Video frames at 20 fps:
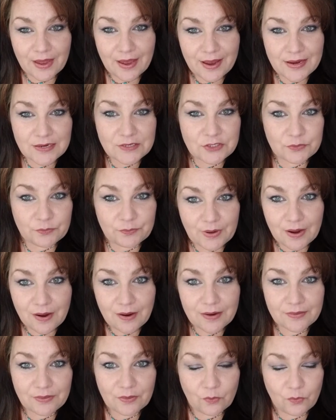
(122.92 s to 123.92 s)
the action
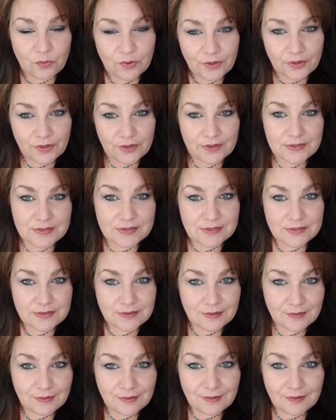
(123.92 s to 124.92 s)
behind the words.
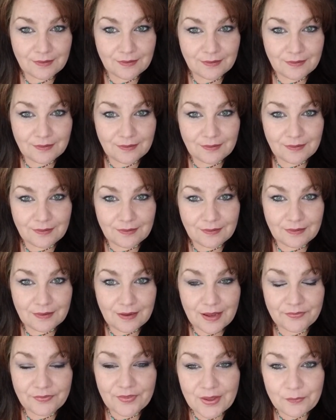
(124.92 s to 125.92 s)

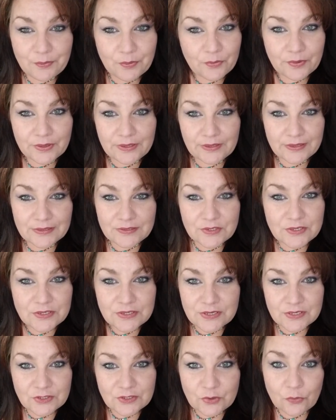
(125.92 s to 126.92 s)
At that point, it's
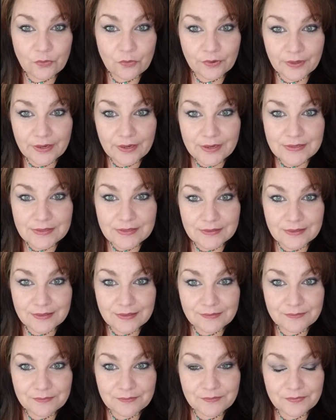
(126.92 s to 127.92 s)
just a story, isn't
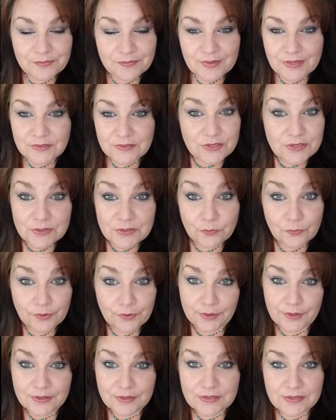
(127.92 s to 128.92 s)
it? It's just
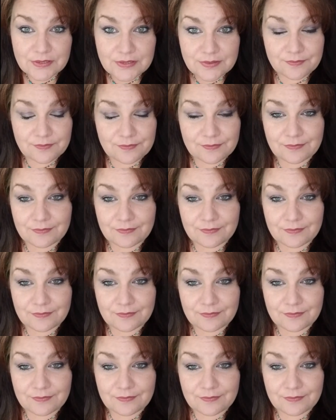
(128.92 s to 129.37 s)
words.